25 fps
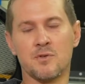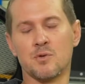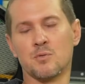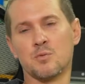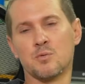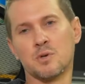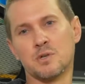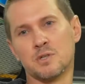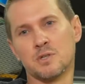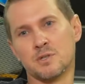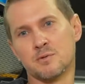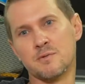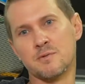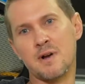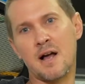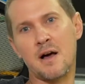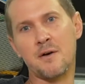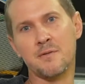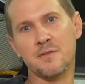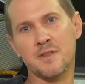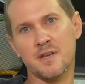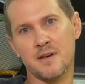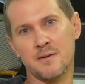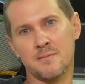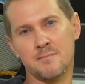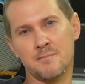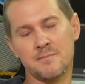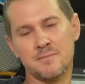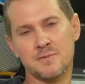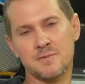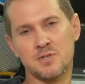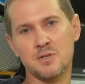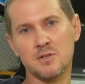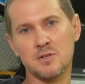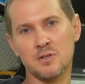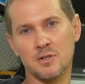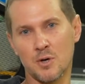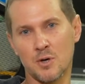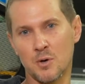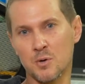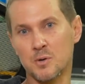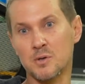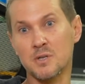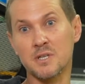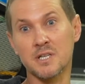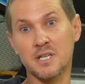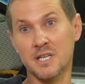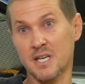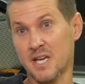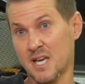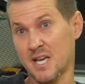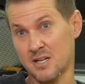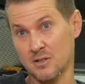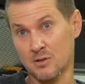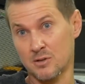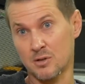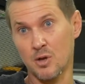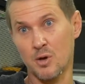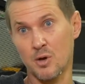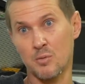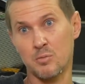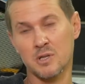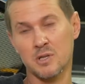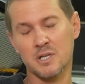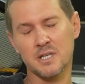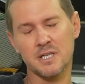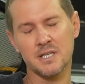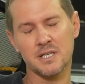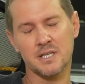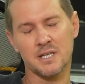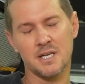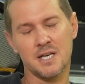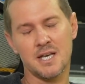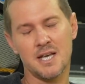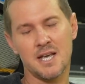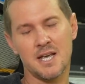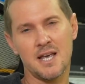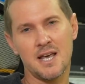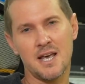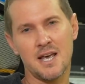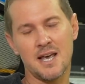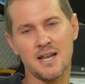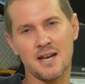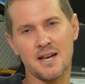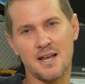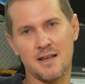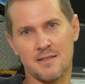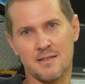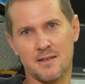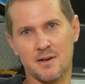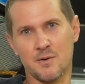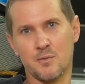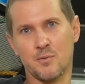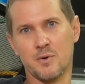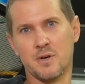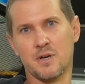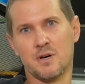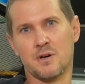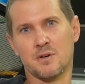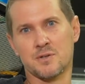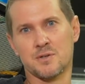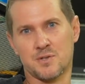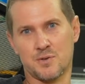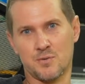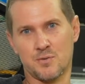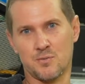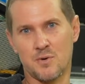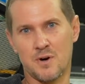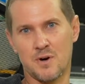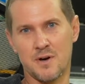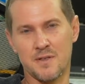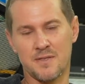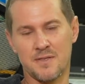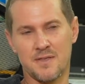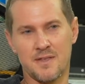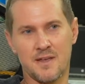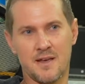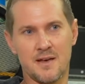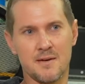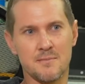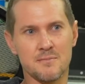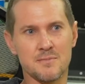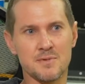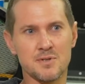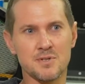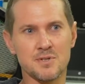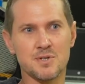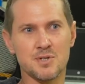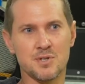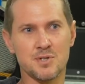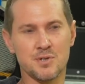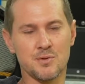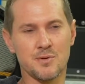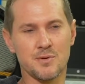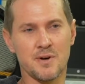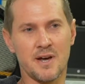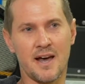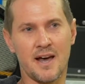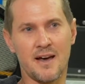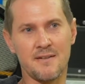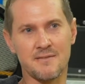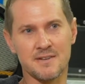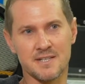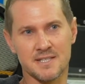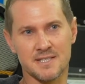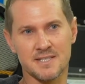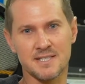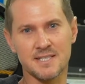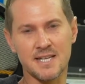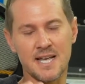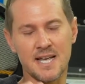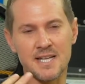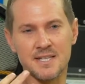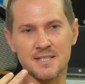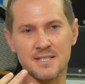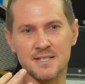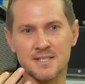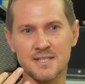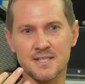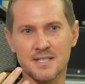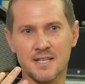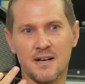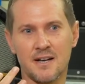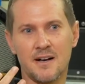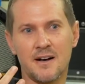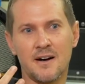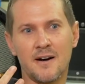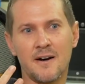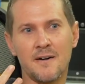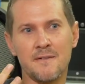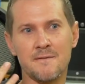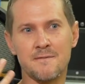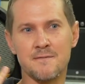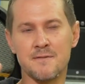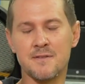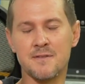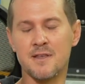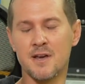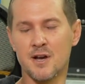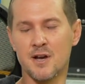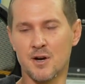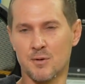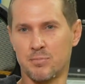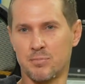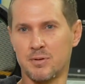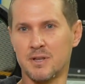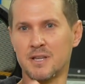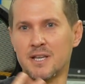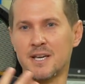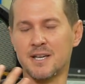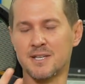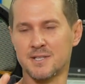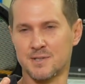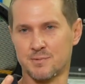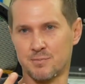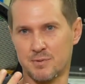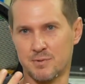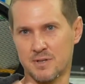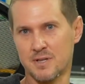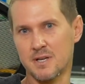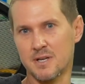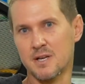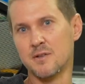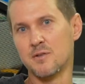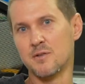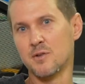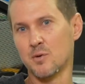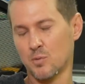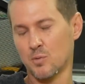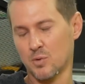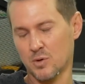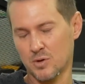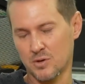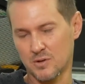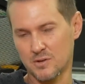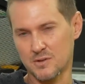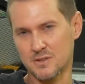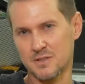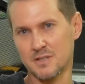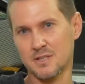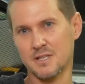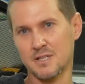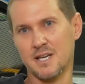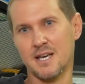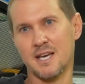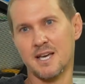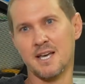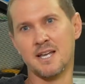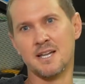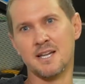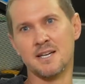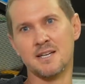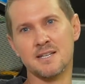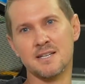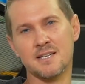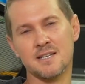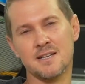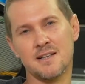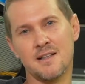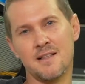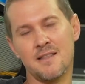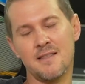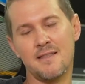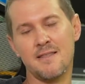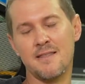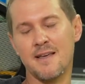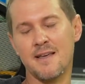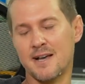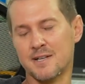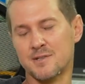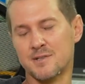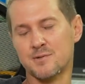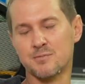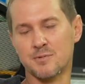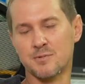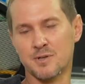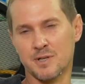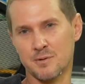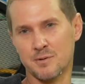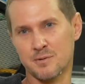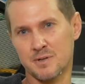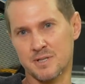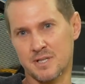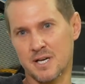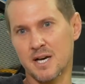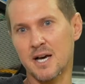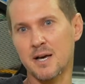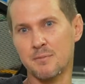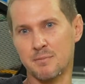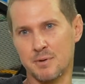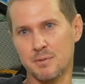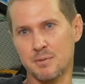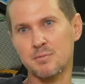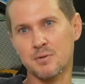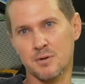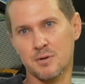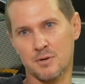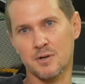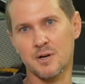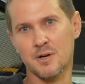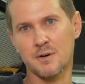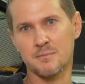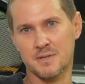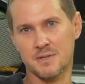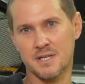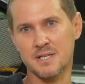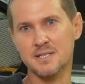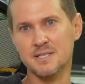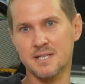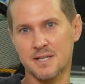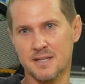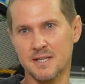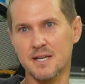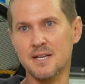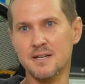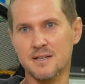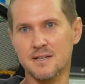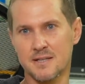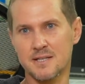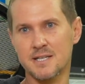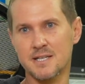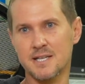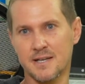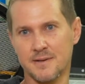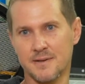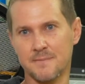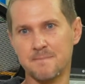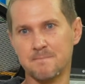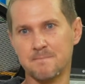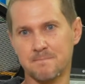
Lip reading: the world around them, locally and globally. And I think we also want them to have a sense of their place within the world. And that's really what the IB program does at the end of the day.